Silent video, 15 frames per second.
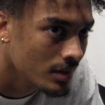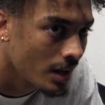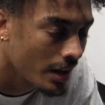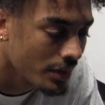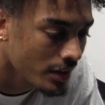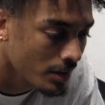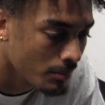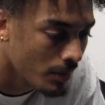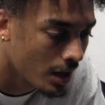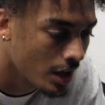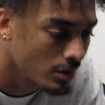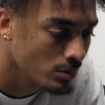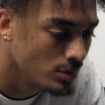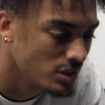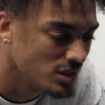I think
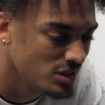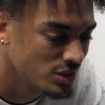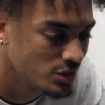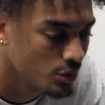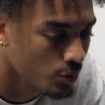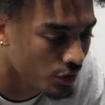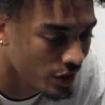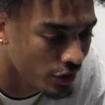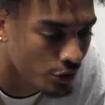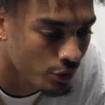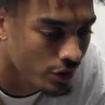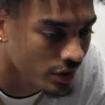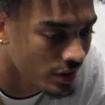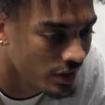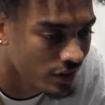mine was
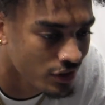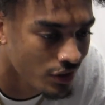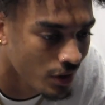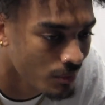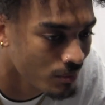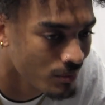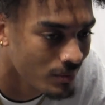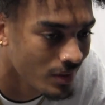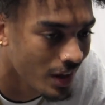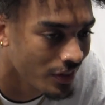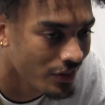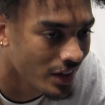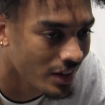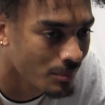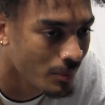23-something. I
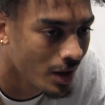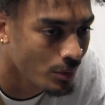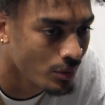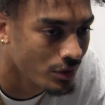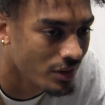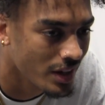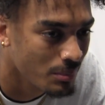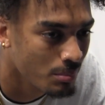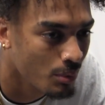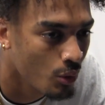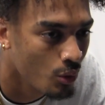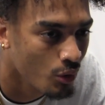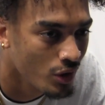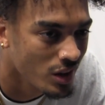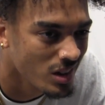think mine was like
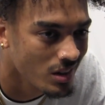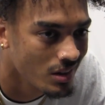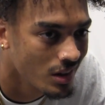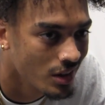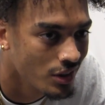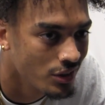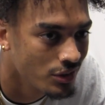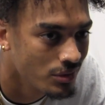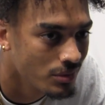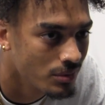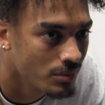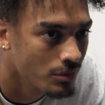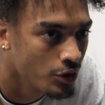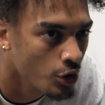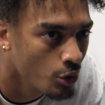0.2
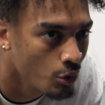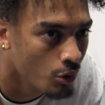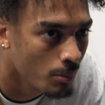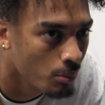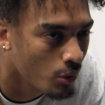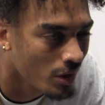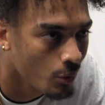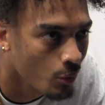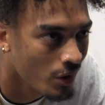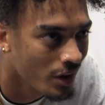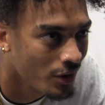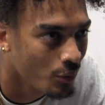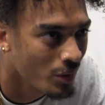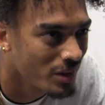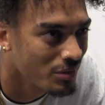or
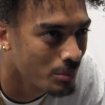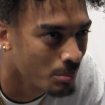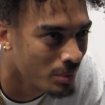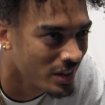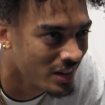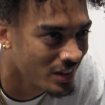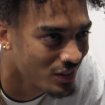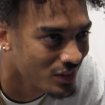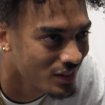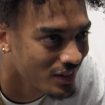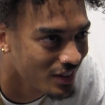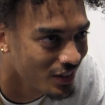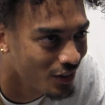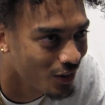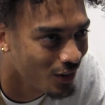0.1 away from Beans.
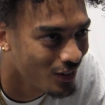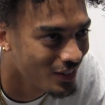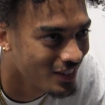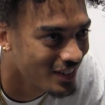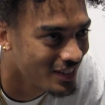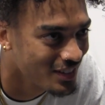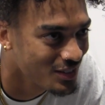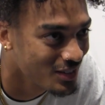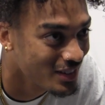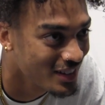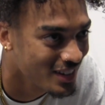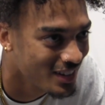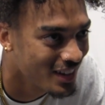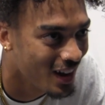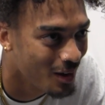He
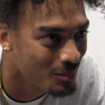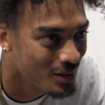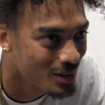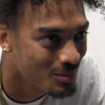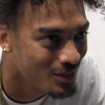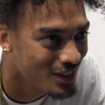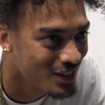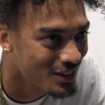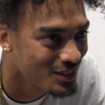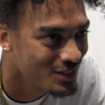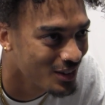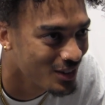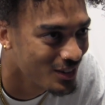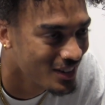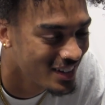got me up there.
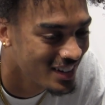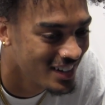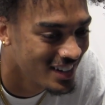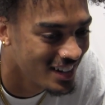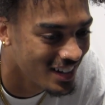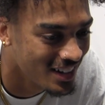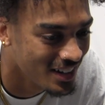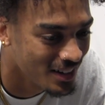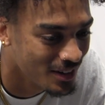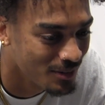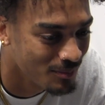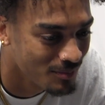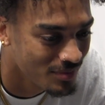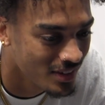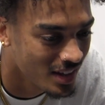So, a
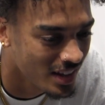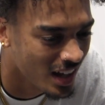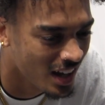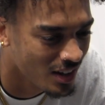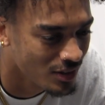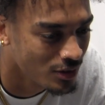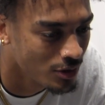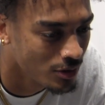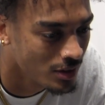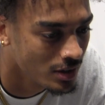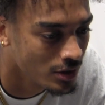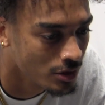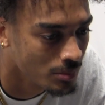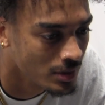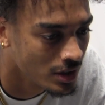
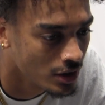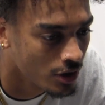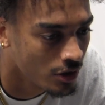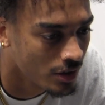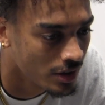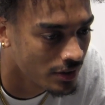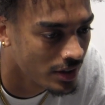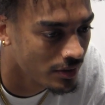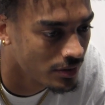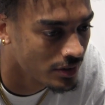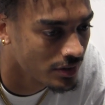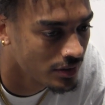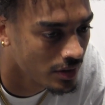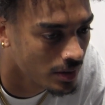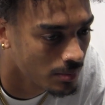little bit lower. I'd
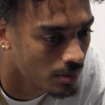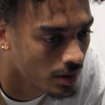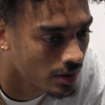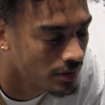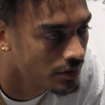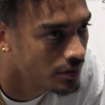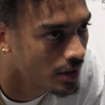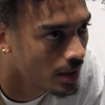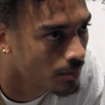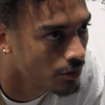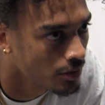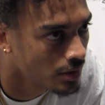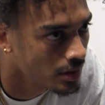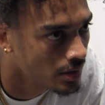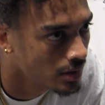definitely say probably top
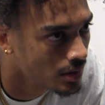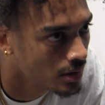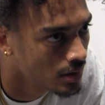three.